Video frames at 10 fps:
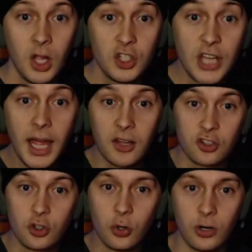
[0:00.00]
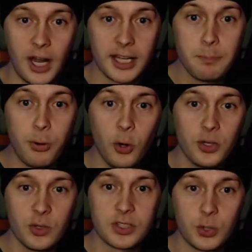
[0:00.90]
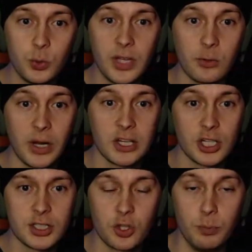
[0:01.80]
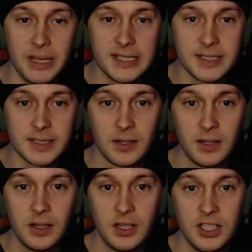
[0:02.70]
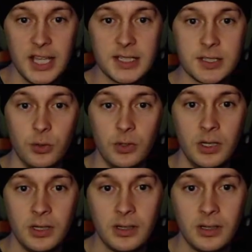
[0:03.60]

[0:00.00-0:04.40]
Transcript: Yeah, sure, I can point you in 2 directions you missed. Yes, dude.